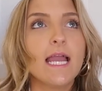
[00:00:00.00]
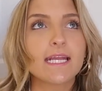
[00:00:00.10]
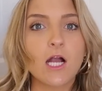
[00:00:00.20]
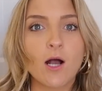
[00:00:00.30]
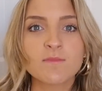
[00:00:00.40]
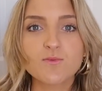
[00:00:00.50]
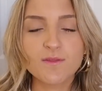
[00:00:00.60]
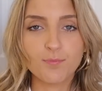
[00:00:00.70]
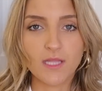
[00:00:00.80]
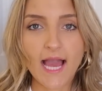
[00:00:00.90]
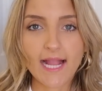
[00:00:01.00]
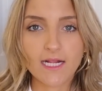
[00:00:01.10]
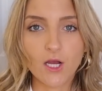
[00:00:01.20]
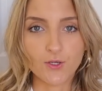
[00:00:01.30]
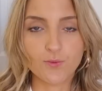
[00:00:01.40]
it comes with
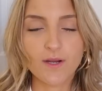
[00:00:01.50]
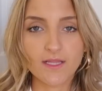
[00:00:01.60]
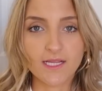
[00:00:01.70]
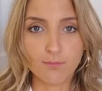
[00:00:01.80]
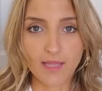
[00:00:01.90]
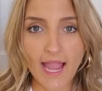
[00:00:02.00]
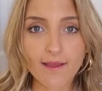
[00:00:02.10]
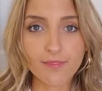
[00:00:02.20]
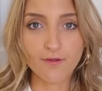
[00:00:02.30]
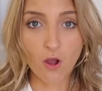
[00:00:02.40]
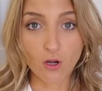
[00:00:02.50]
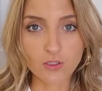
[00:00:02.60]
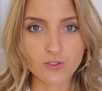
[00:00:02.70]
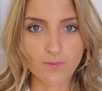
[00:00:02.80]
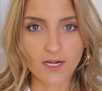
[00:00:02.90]
black underwear, like a black
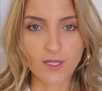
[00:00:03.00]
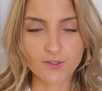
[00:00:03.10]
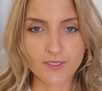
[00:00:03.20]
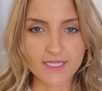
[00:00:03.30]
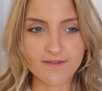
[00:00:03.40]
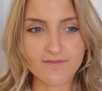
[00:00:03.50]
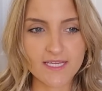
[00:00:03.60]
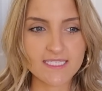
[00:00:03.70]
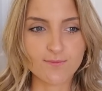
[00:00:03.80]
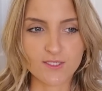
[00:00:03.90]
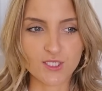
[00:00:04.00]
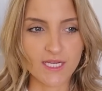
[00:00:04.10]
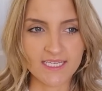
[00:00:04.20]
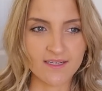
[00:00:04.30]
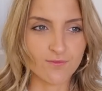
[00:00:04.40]
thong to wear underneath of this, which
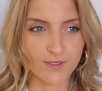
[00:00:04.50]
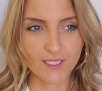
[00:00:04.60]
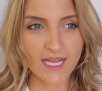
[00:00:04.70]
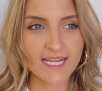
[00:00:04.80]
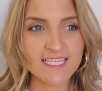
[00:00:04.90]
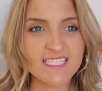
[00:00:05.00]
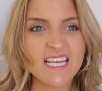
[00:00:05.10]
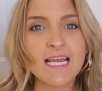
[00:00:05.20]
I didn't realize.